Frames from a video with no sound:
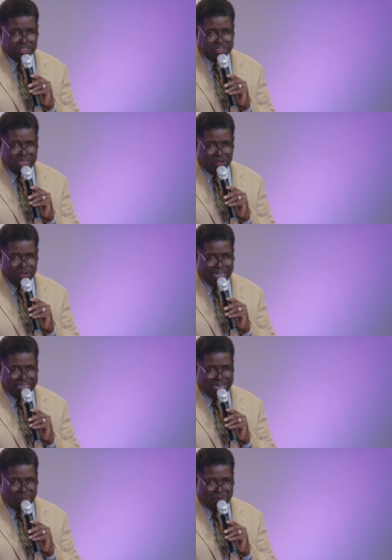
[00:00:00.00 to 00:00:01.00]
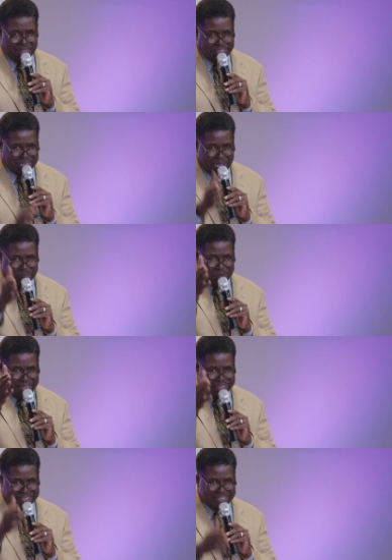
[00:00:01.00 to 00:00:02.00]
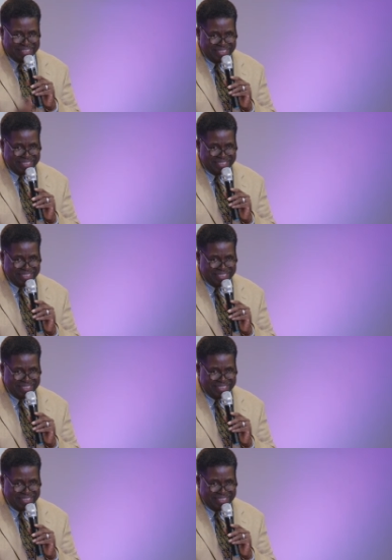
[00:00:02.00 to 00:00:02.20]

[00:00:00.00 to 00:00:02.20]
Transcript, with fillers: are still ending up in the same place.